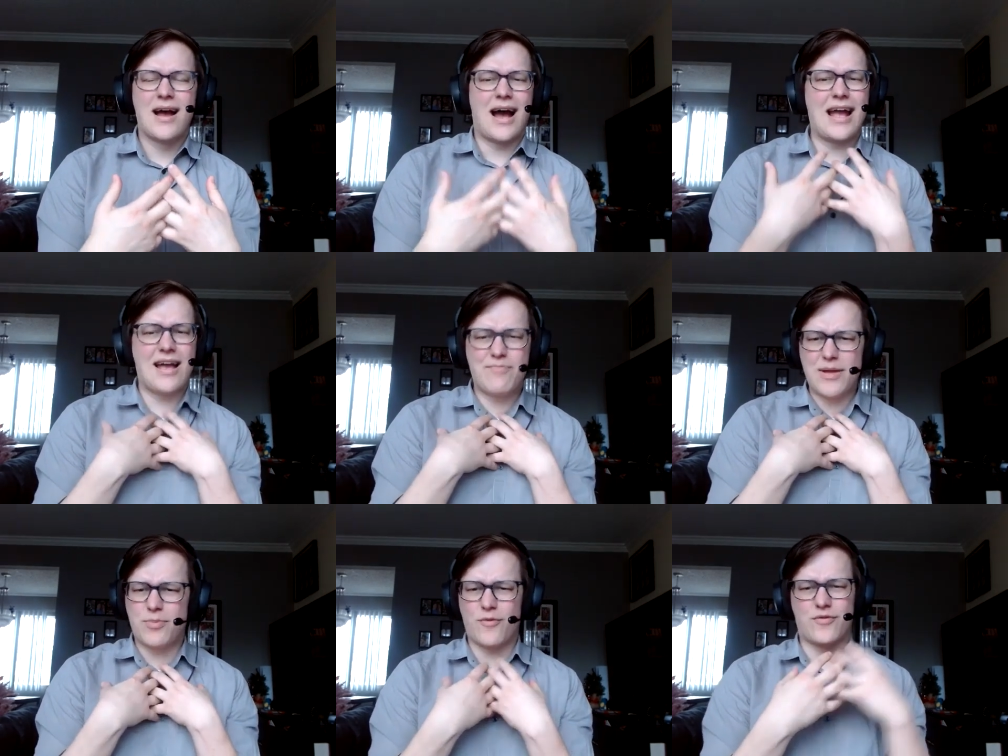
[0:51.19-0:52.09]
I have
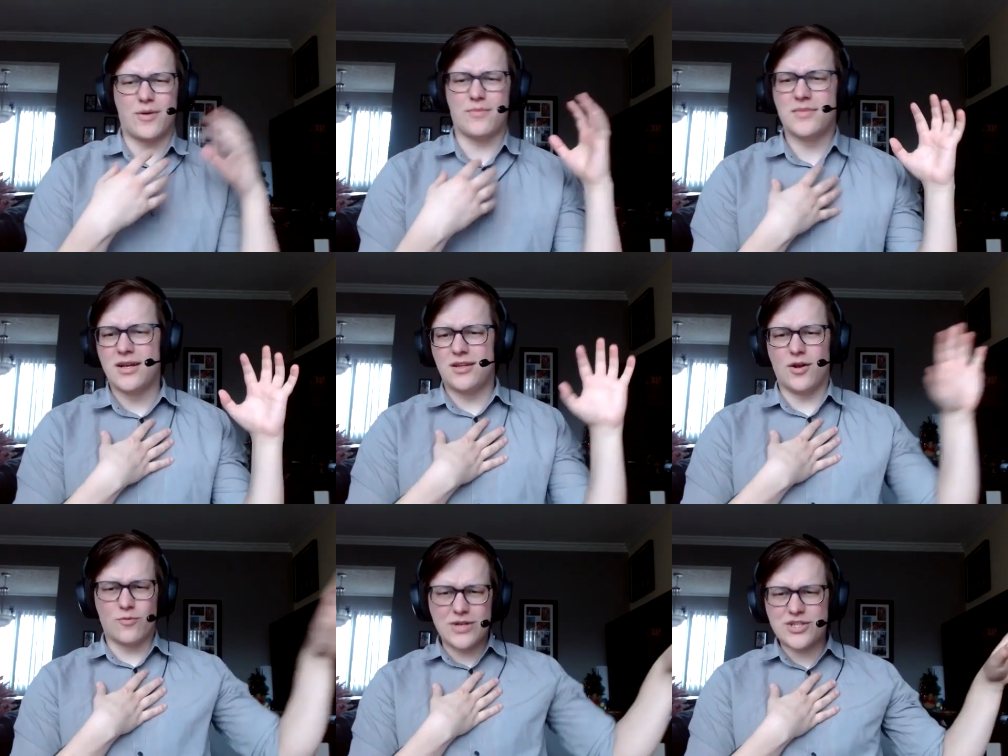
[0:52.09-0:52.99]
people from
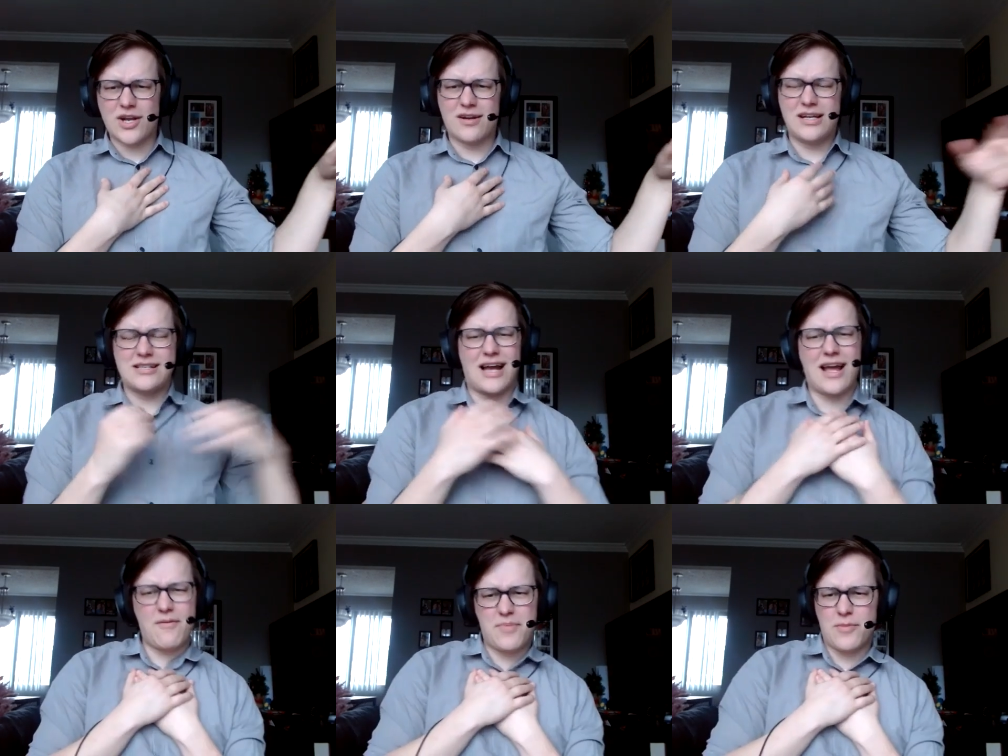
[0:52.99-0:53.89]
rich areas. I
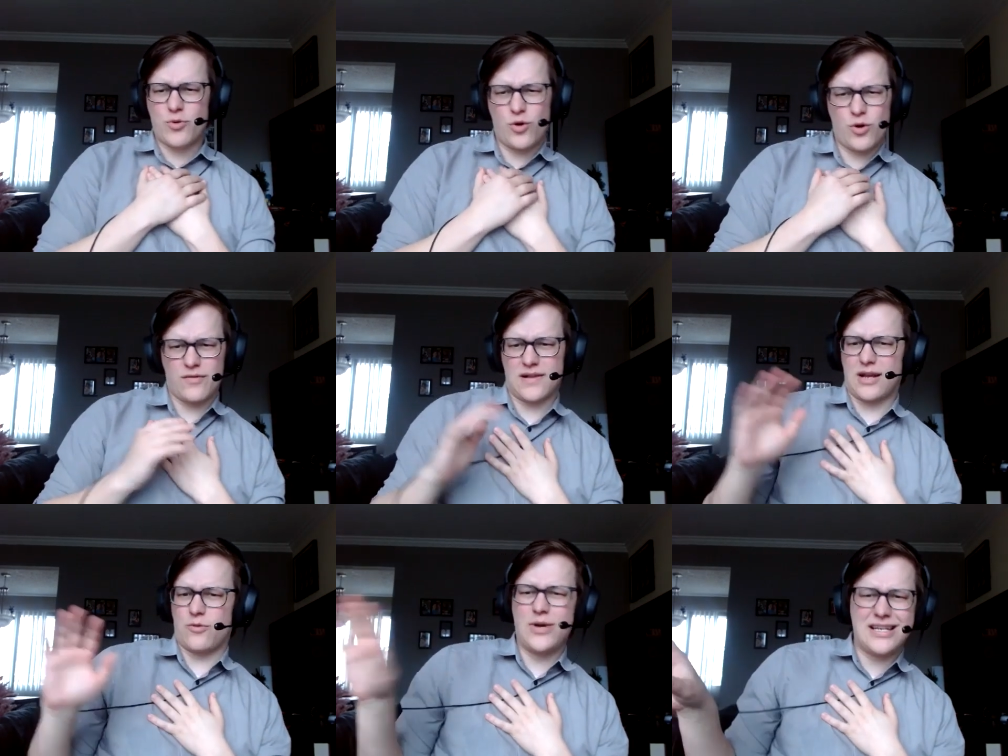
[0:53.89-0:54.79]
have people who have
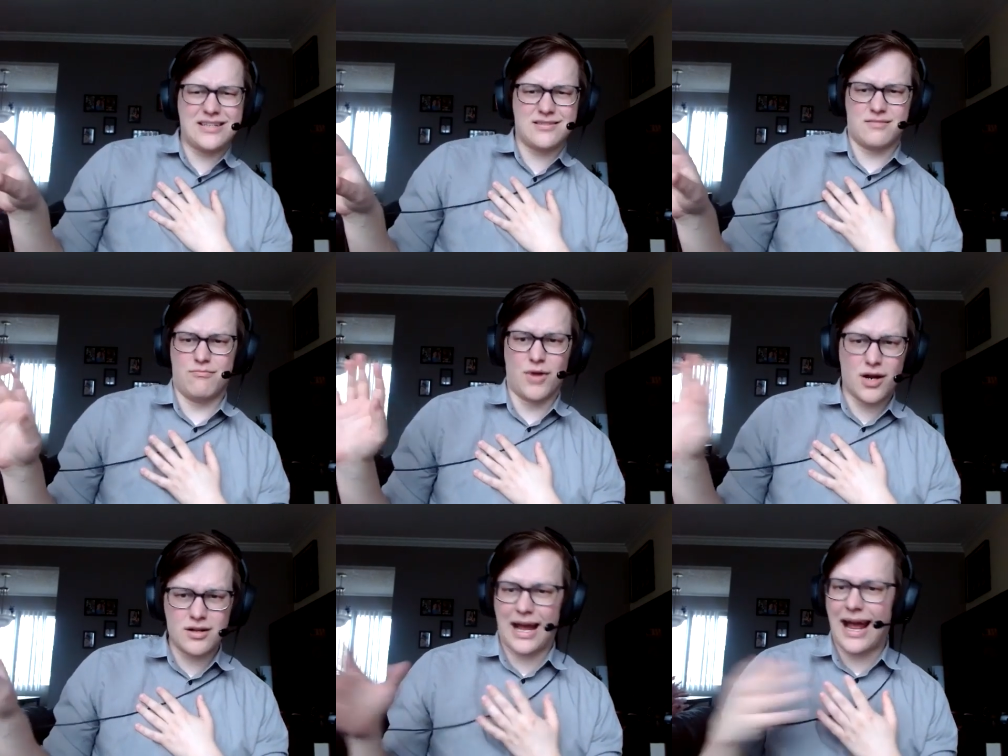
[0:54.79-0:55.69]
like witnessed
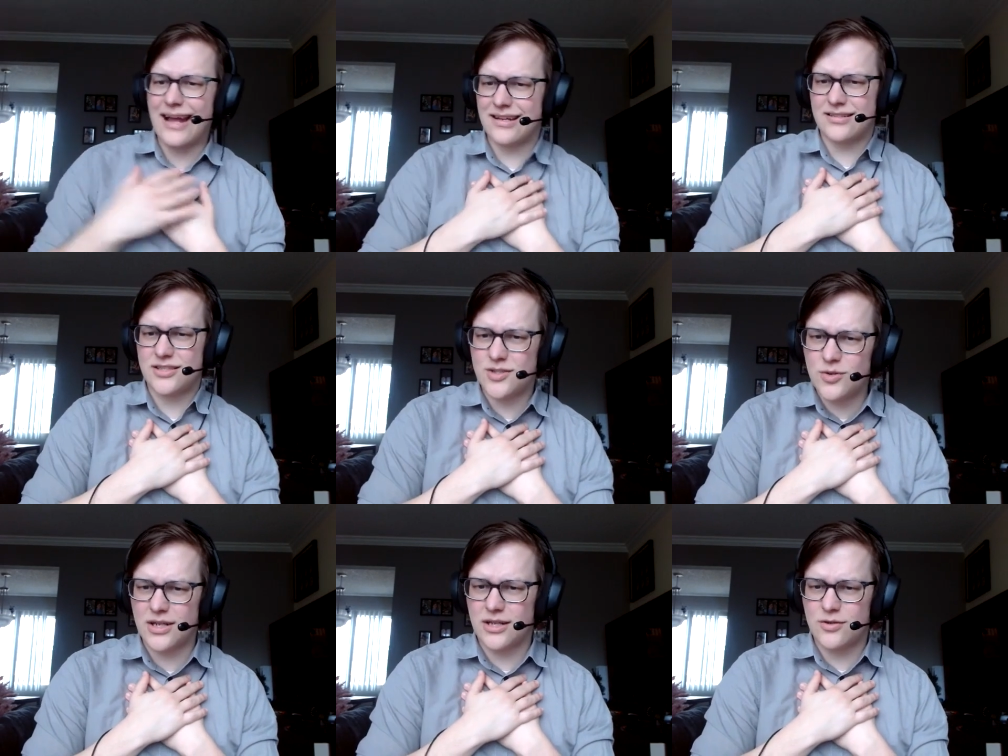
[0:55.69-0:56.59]
murder. Like, I had a
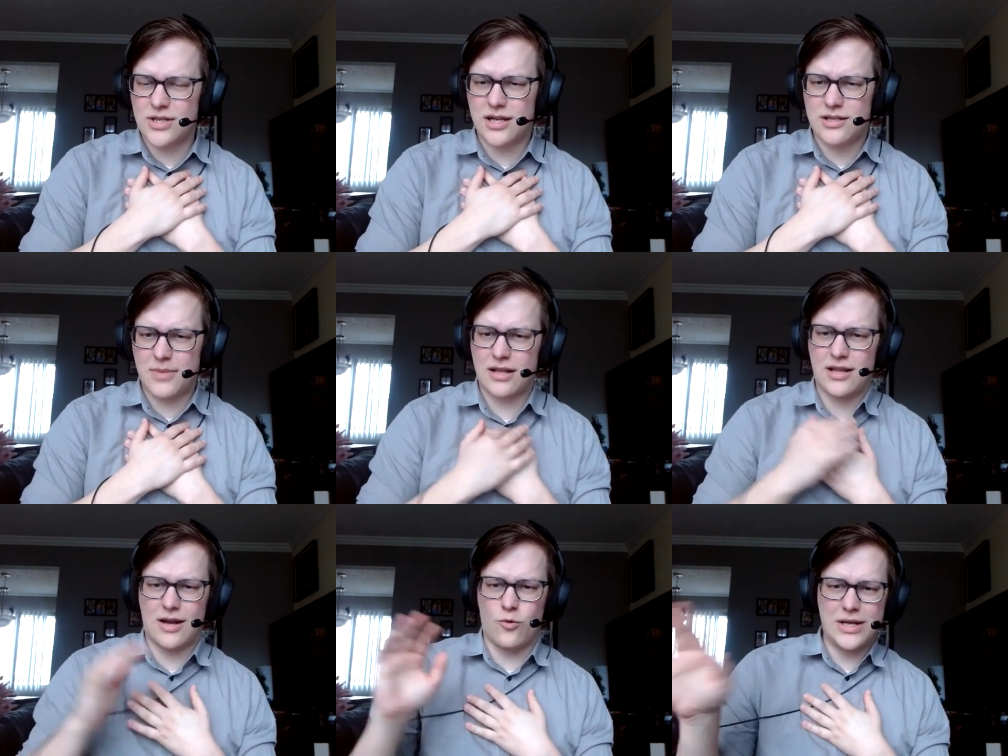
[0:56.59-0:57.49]
student who talked about
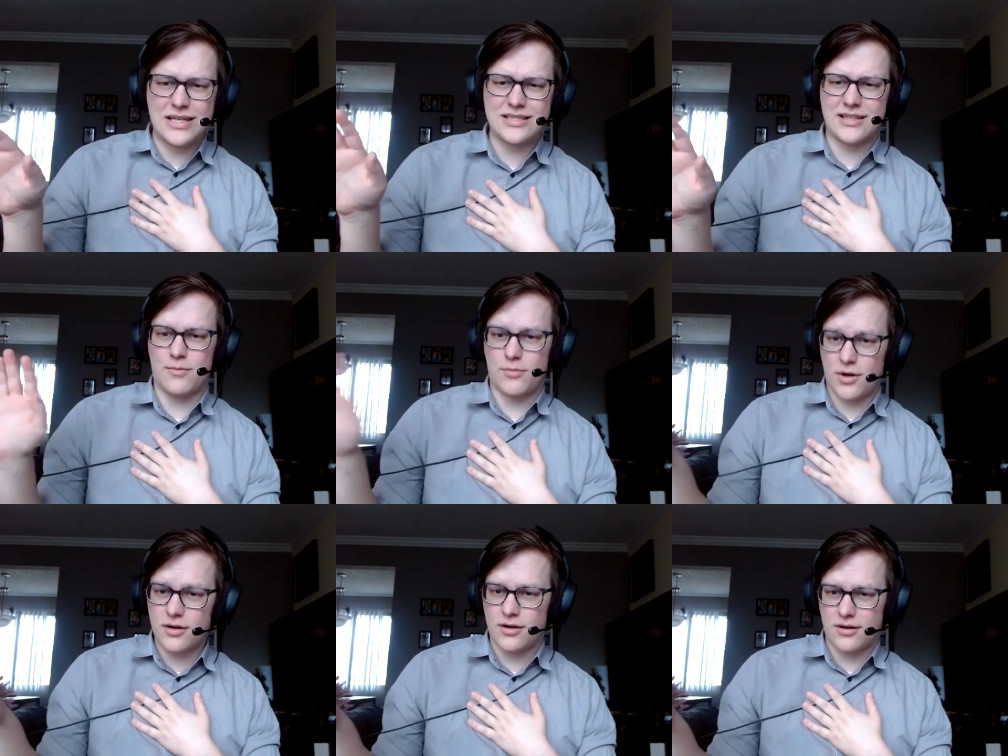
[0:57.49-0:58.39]
like witnessing a
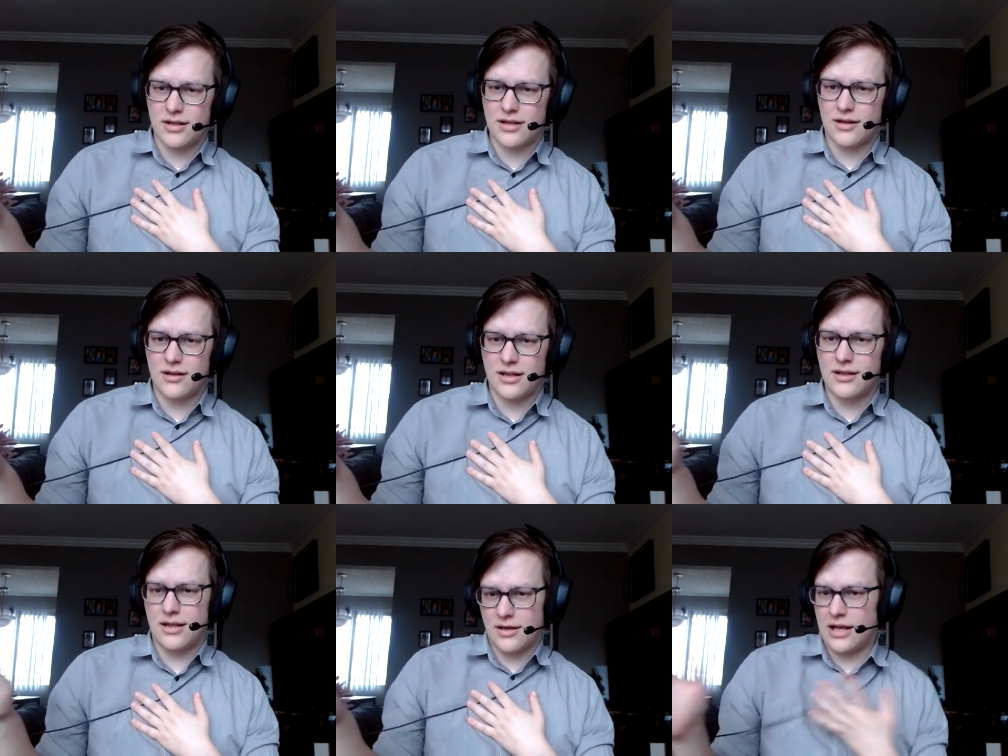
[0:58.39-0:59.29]
murder in their
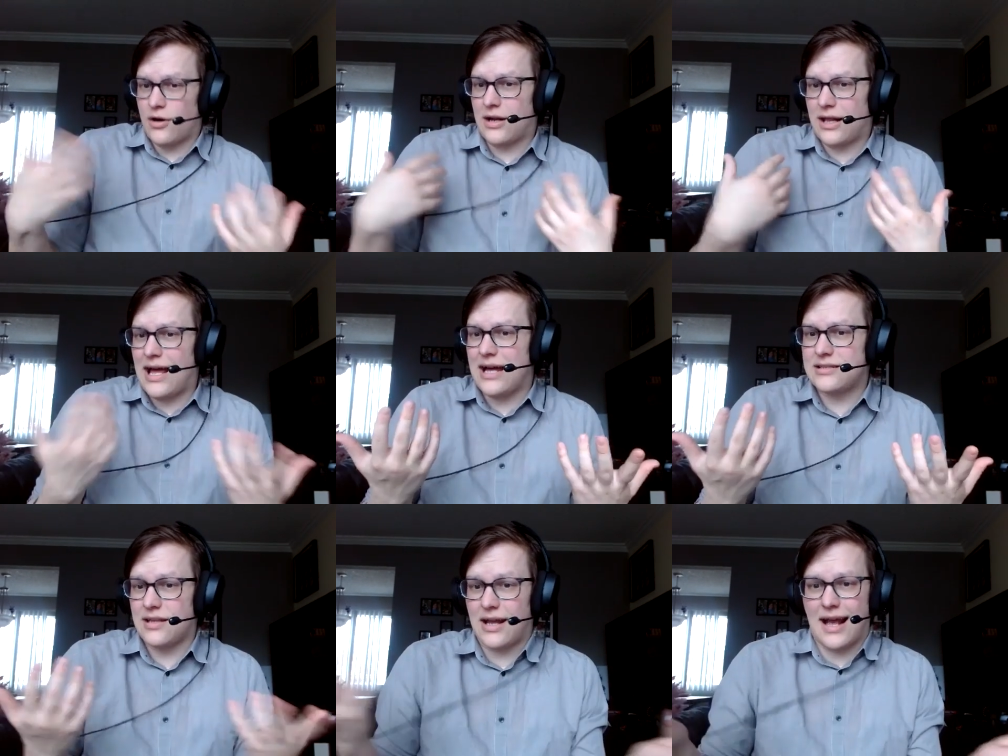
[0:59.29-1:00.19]
in our
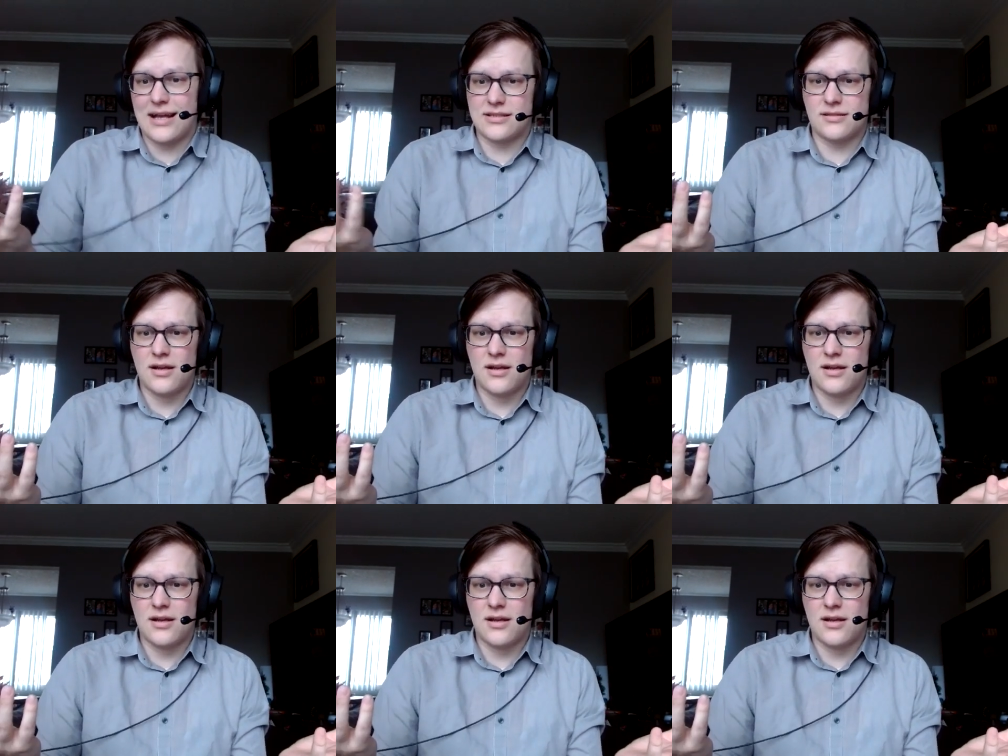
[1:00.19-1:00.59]
class, like as